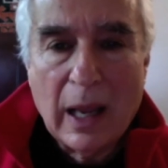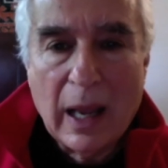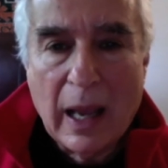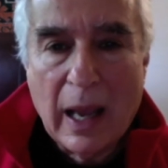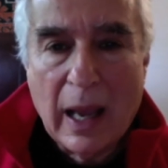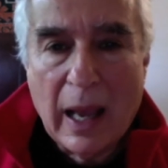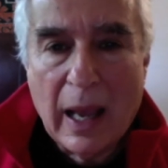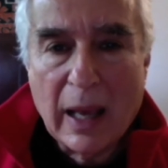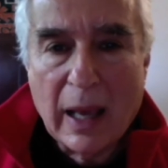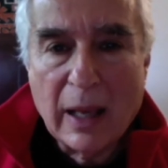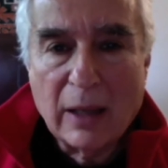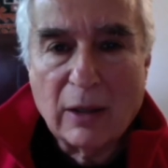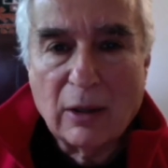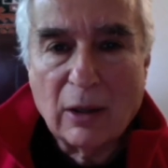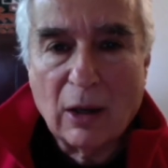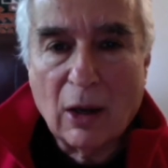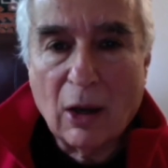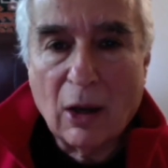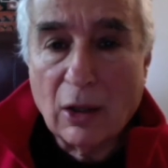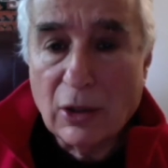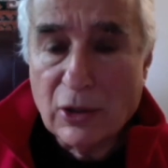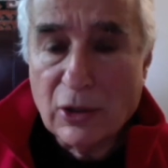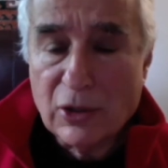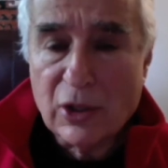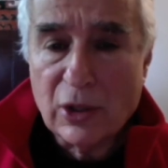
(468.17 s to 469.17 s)
And
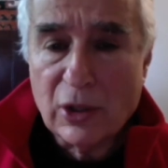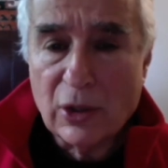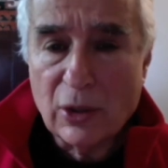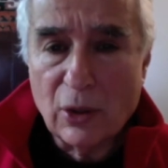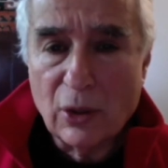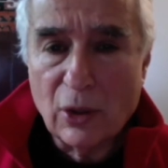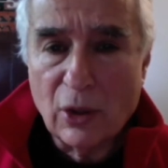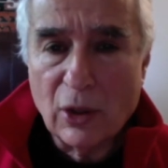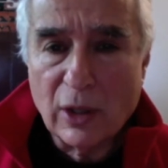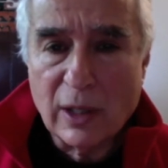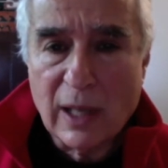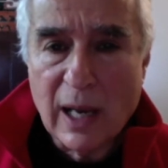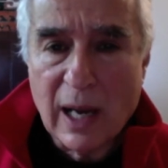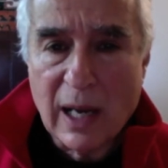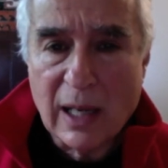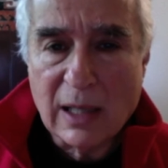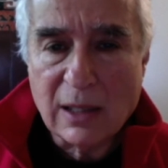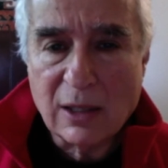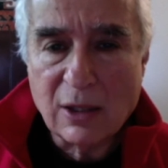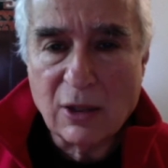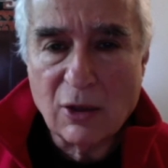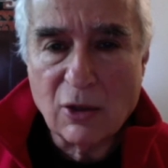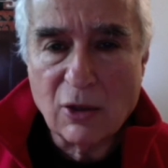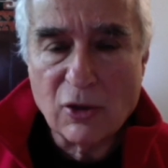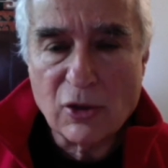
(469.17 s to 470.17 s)
also on
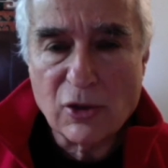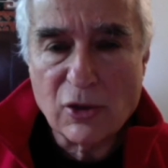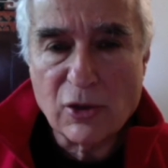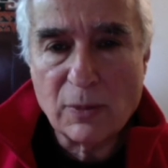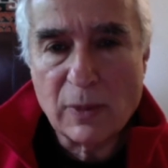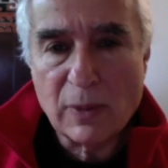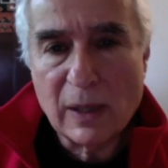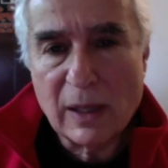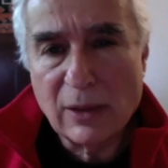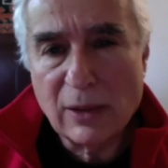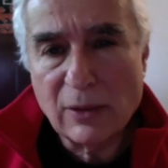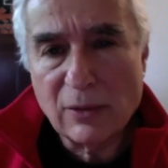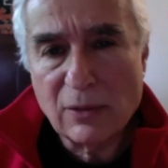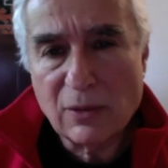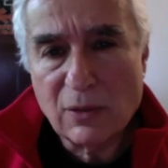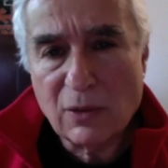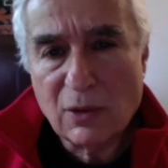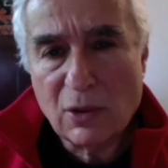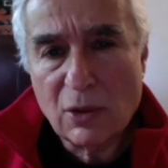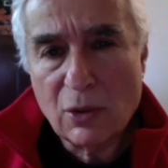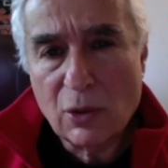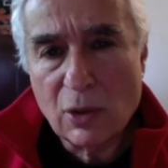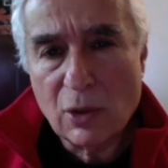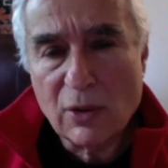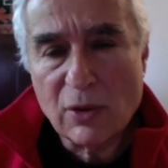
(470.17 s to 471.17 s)
iTunes, about
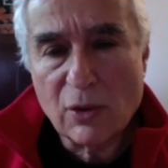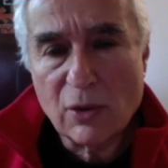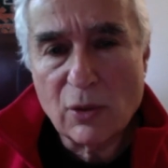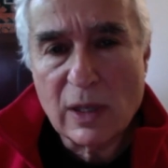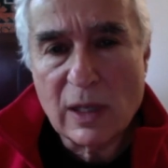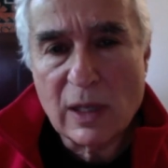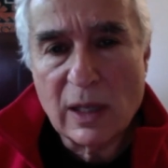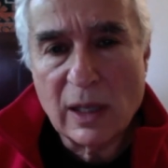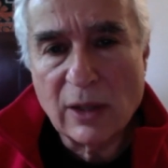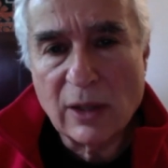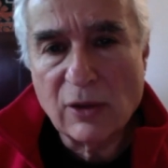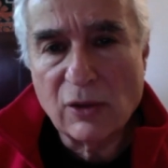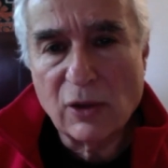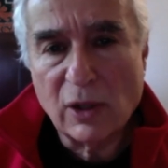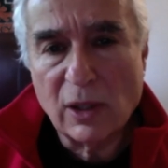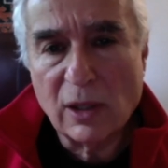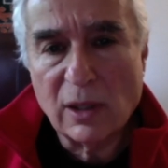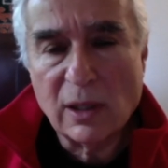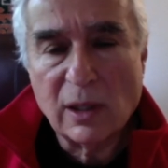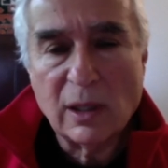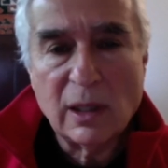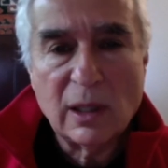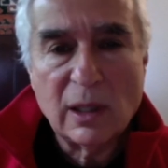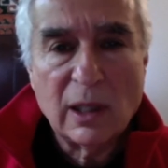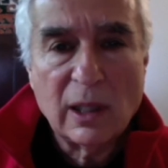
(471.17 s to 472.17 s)
200 or
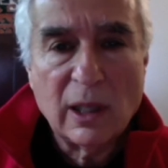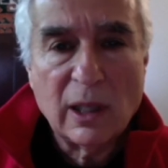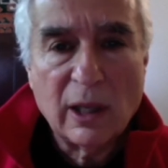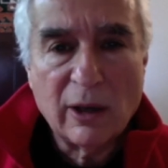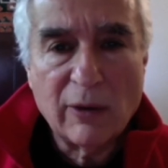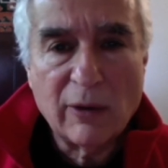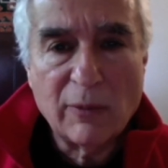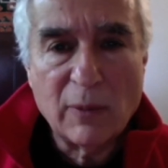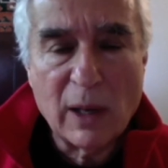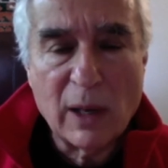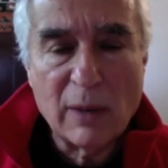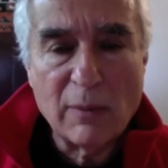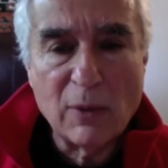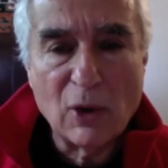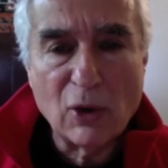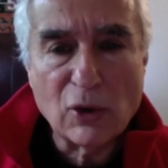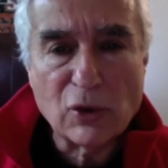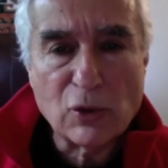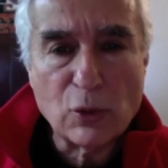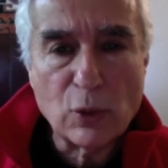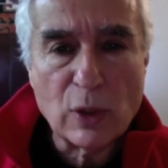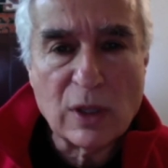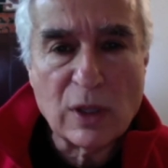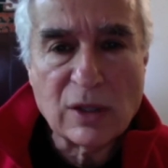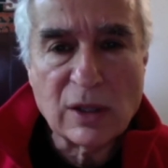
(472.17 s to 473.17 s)
300 of my
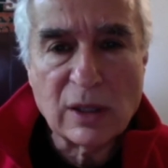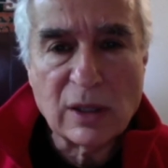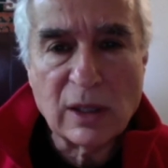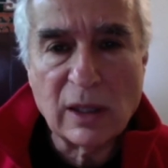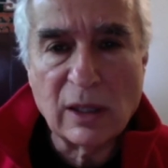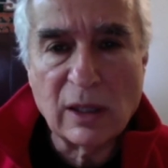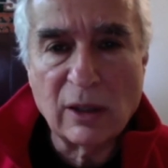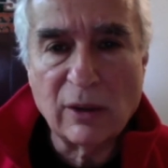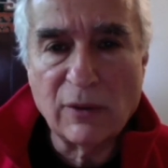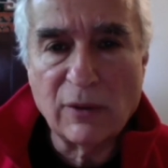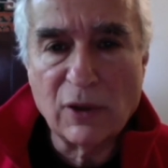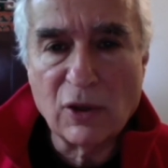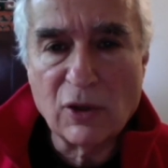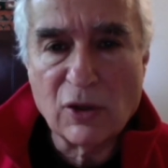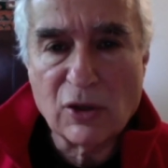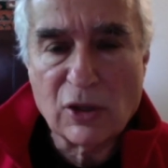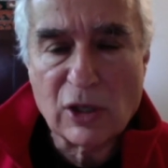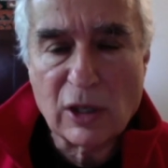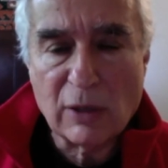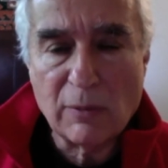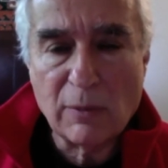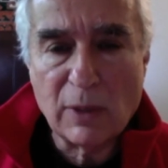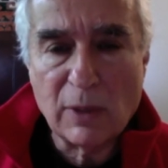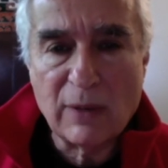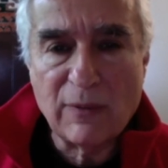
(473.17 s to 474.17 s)
most recent interviews
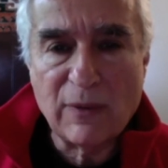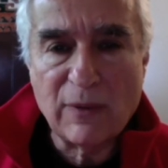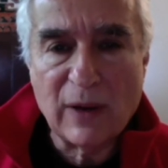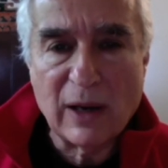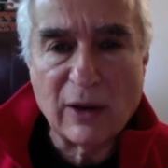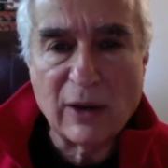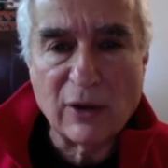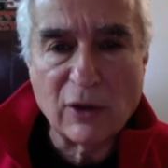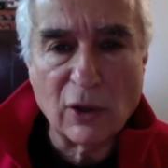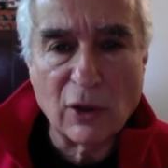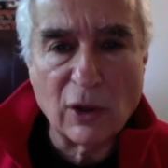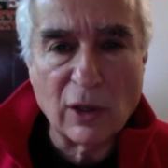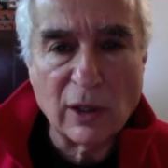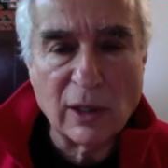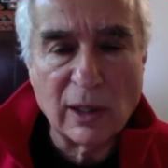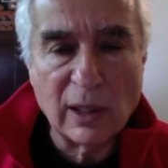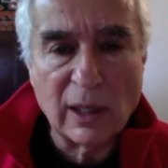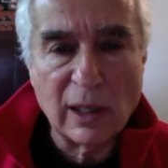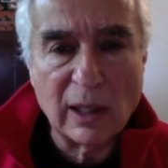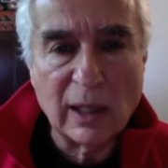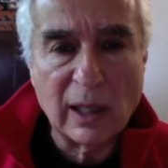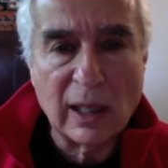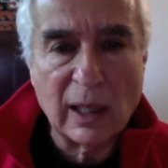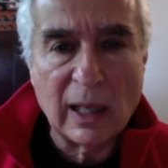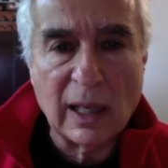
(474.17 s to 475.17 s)
can be found on
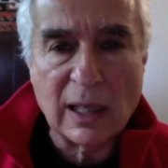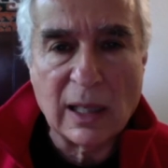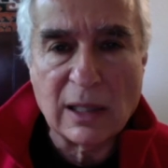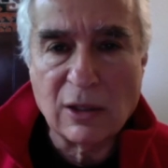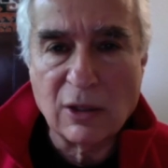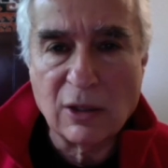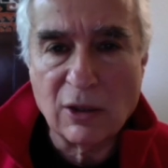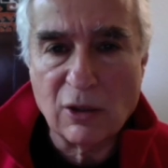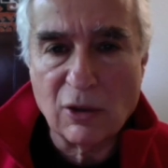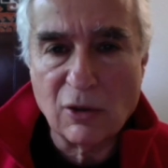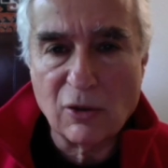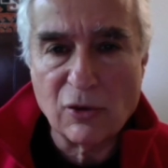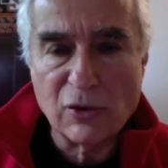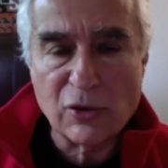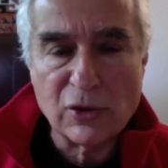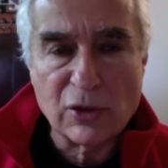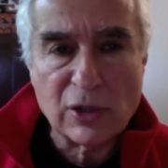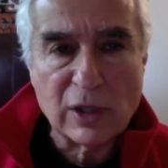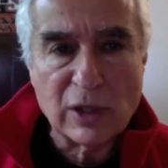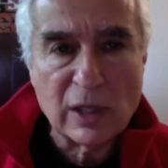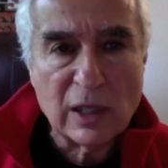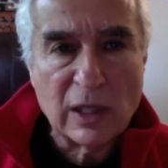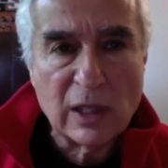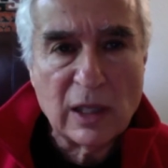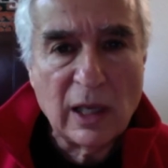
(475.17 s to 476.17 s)
iTunes.
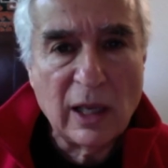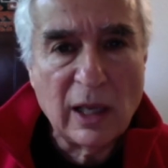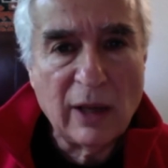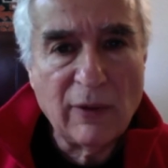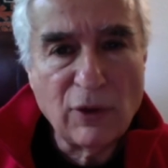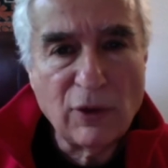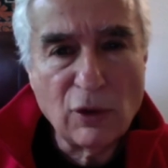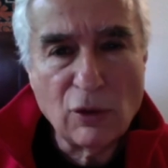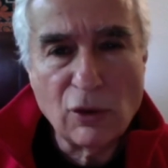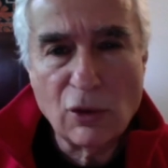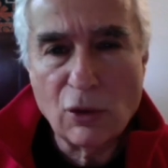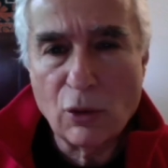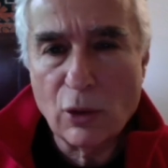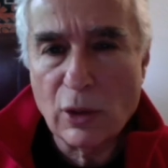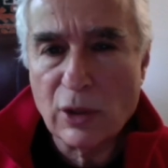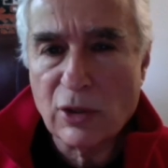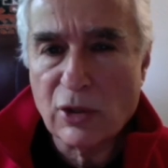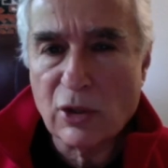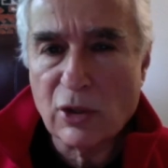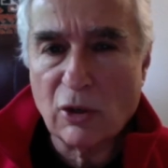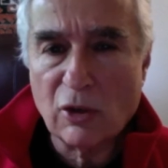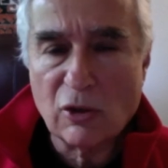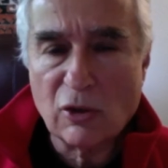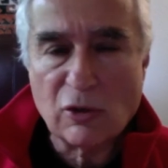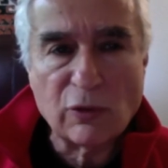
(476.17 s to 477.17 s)
If you do a
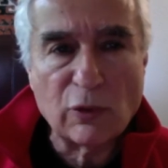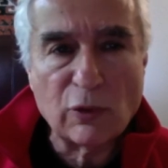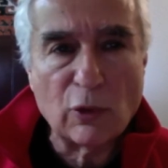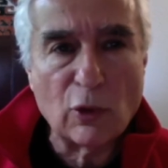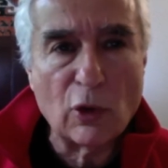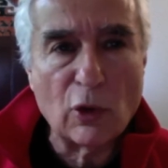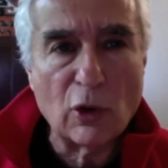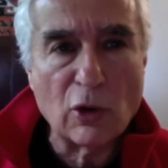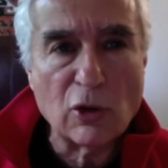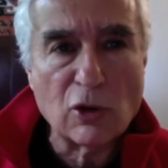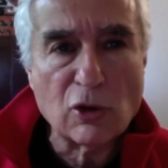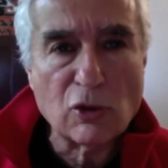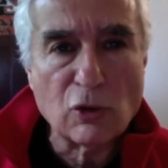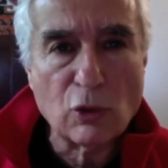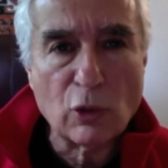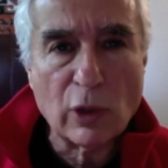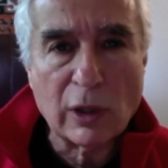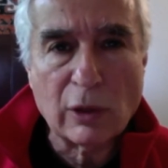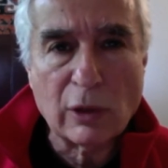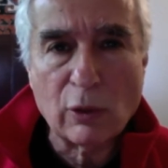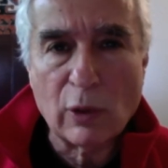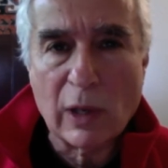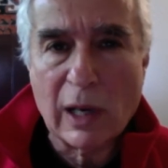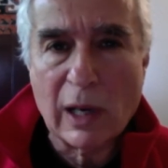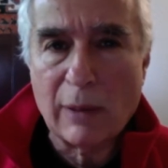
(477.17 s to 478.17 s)
search for
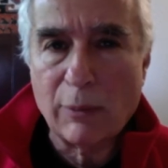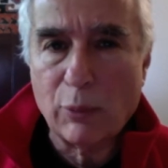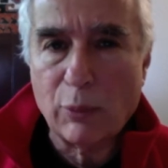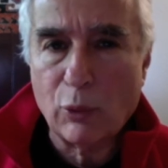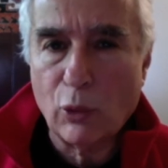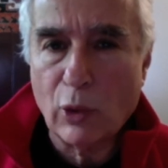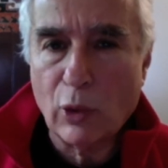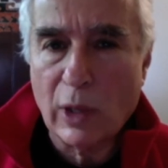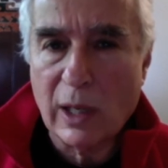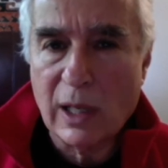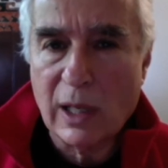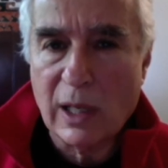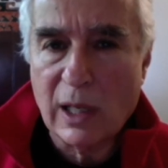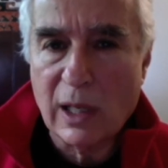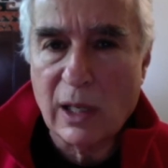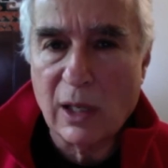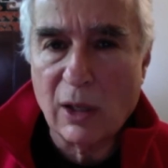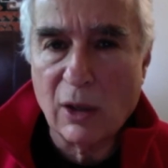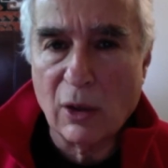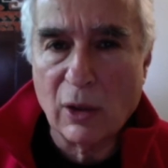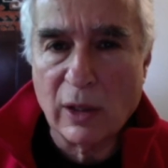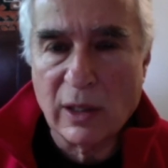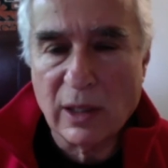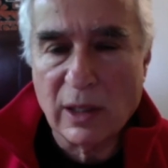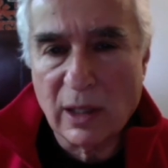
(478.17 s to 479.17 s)
Shrinkwrap
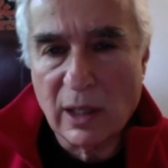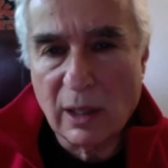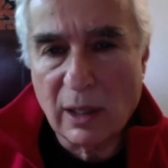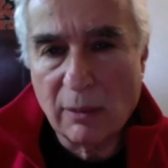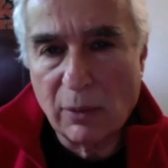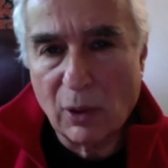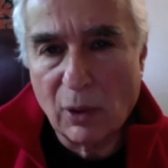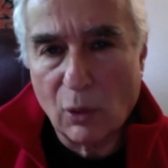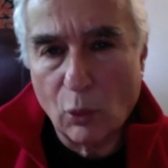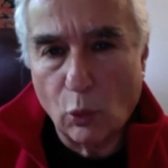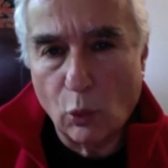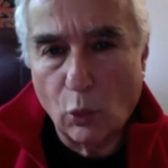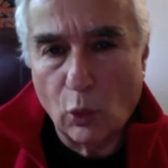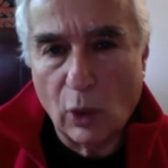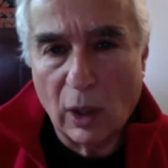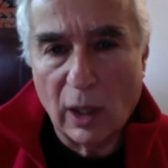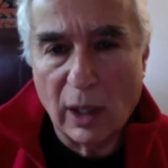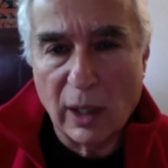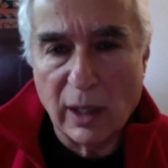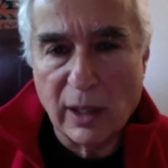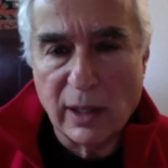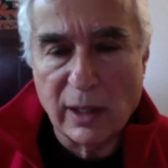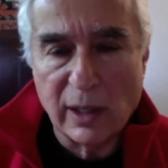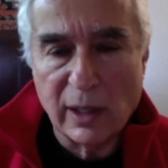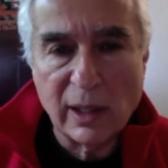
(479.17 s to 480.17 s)
Radio and the number
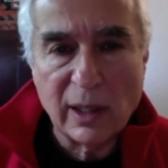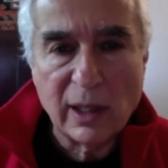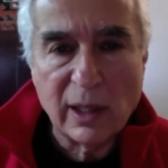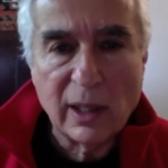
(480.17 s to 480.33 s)
1,